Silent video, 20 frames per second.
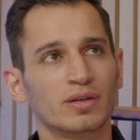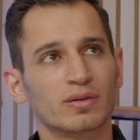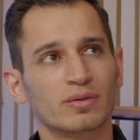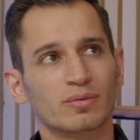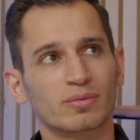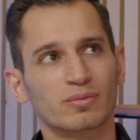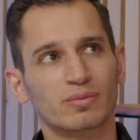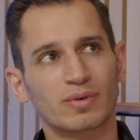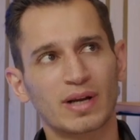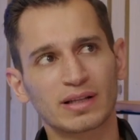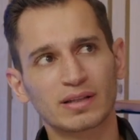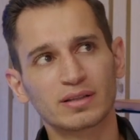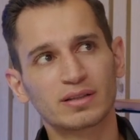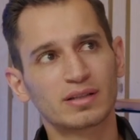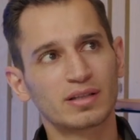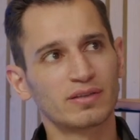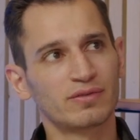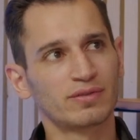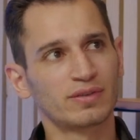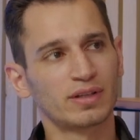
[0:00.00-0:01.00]

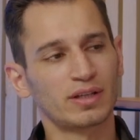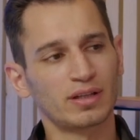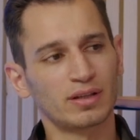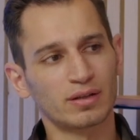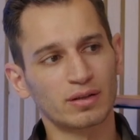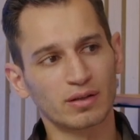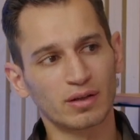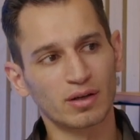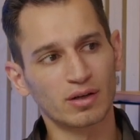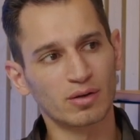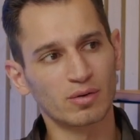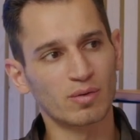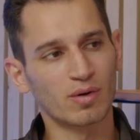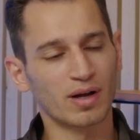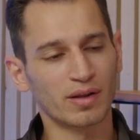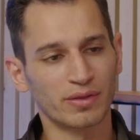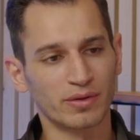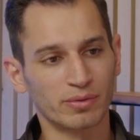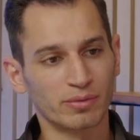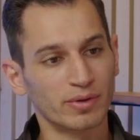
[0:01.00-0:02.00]
relatively low
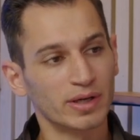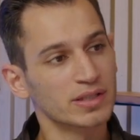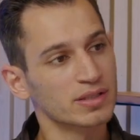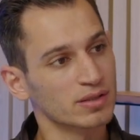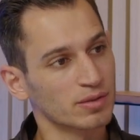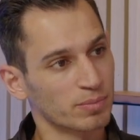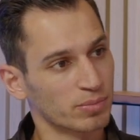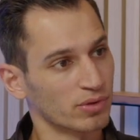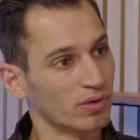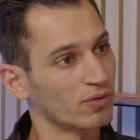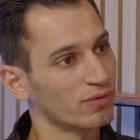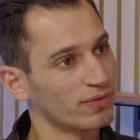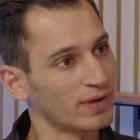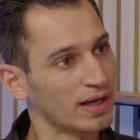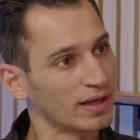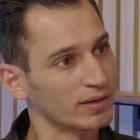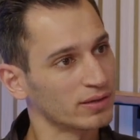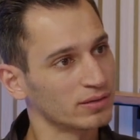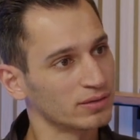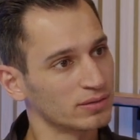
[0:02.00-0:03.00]
on the risk
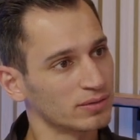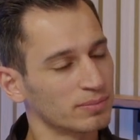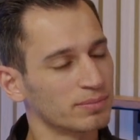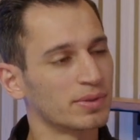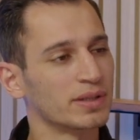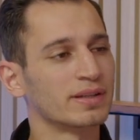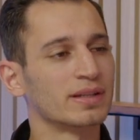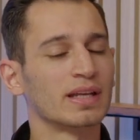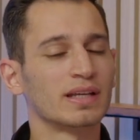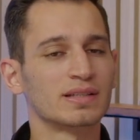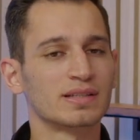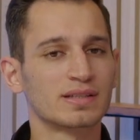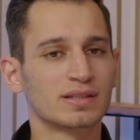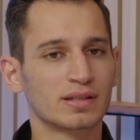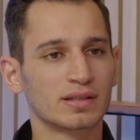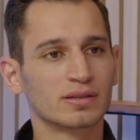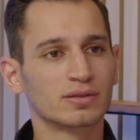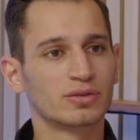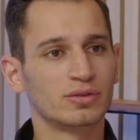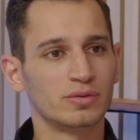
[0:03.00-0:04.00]
profile, but they
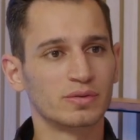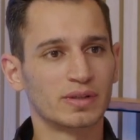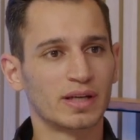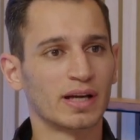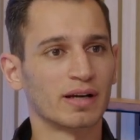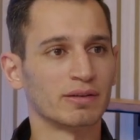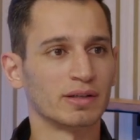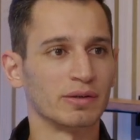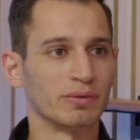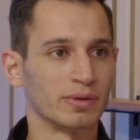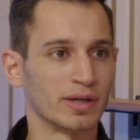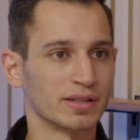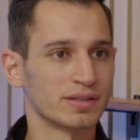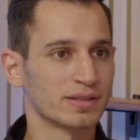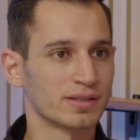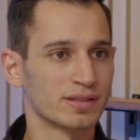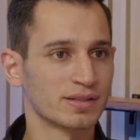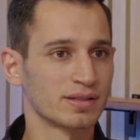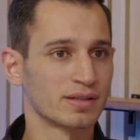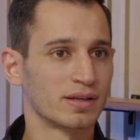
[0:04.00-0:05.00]
still do carry
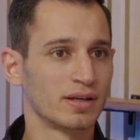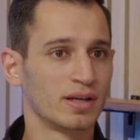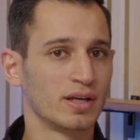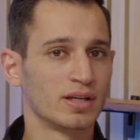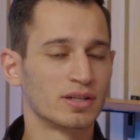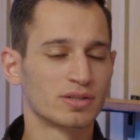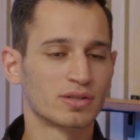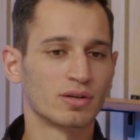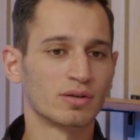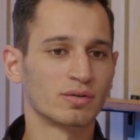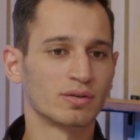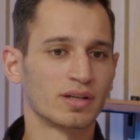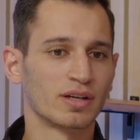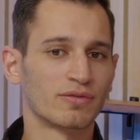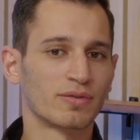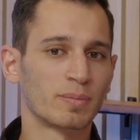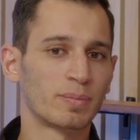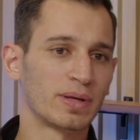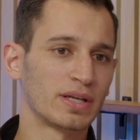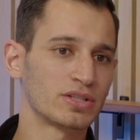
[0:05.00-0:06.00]
risks. So if
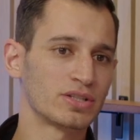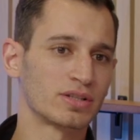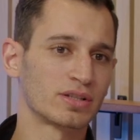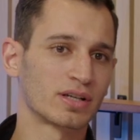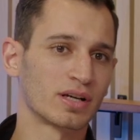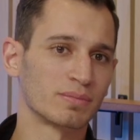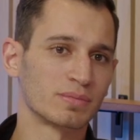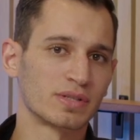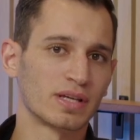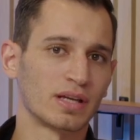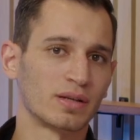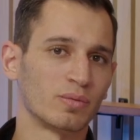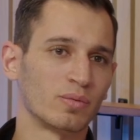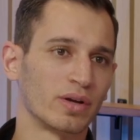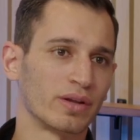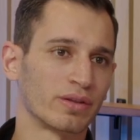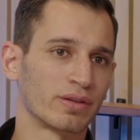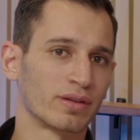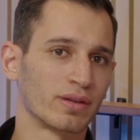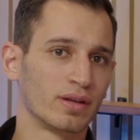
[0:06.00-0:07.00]
a patient comes in
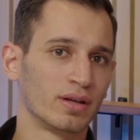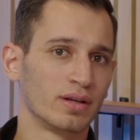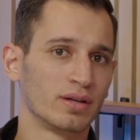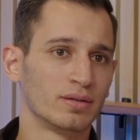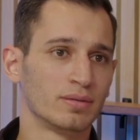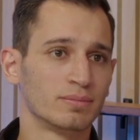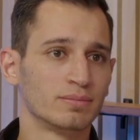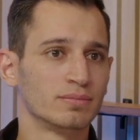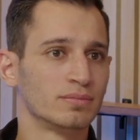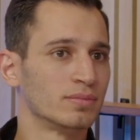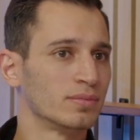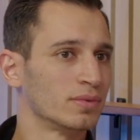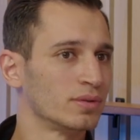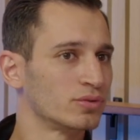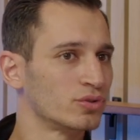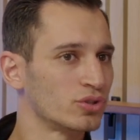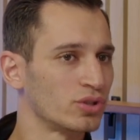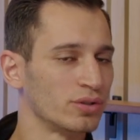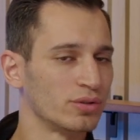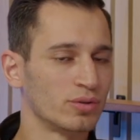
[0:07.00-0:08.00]
with
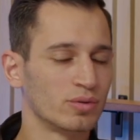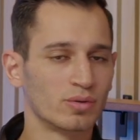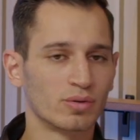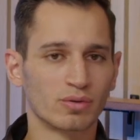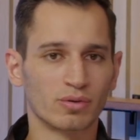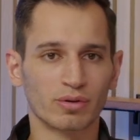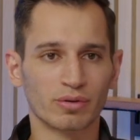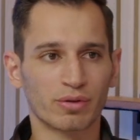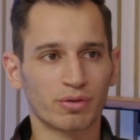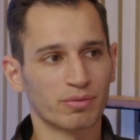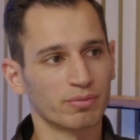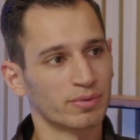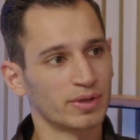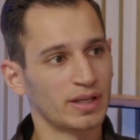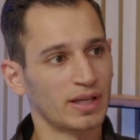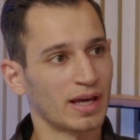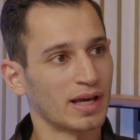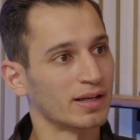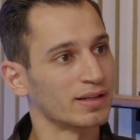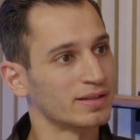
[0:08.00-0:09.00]
2 or
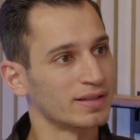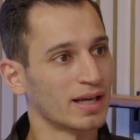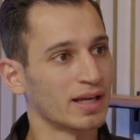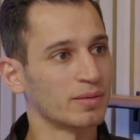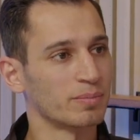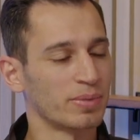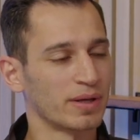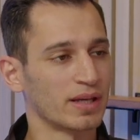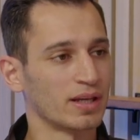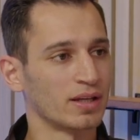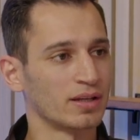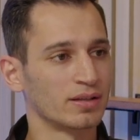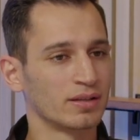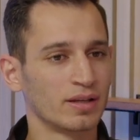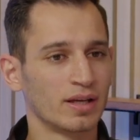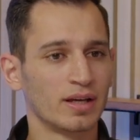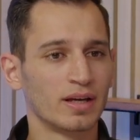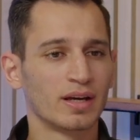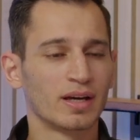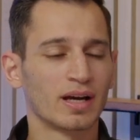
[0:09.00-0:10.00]
3 out of 10 pain,
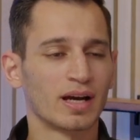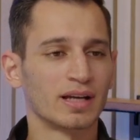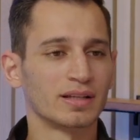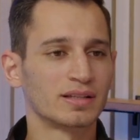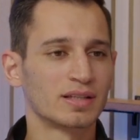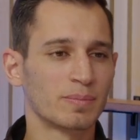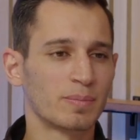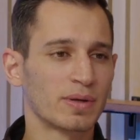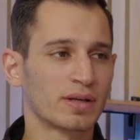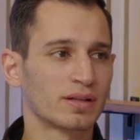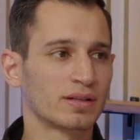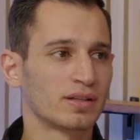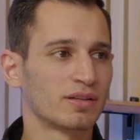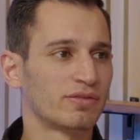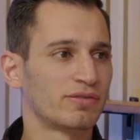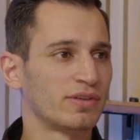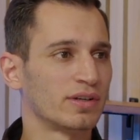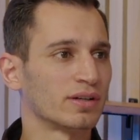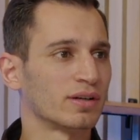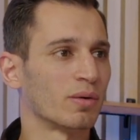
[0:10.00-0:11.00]
I typically
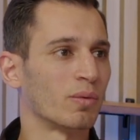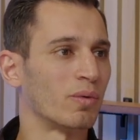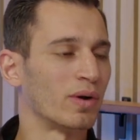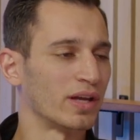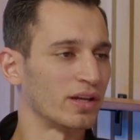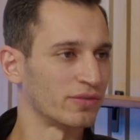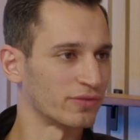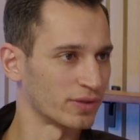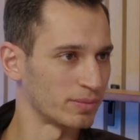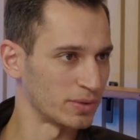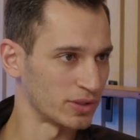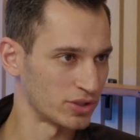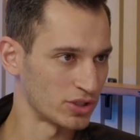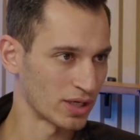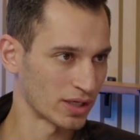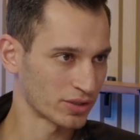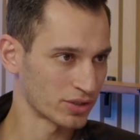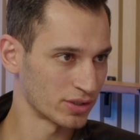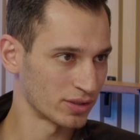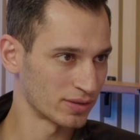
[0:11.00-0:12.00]
veer away from
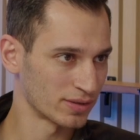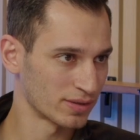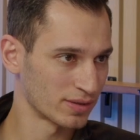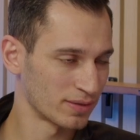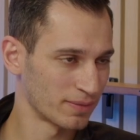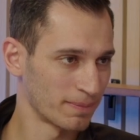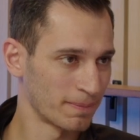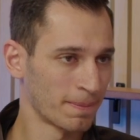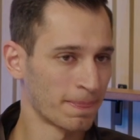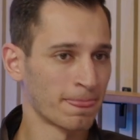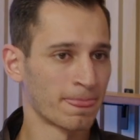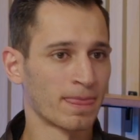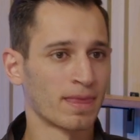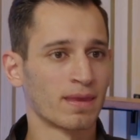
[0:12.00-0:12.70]
injections. Mm-hmm.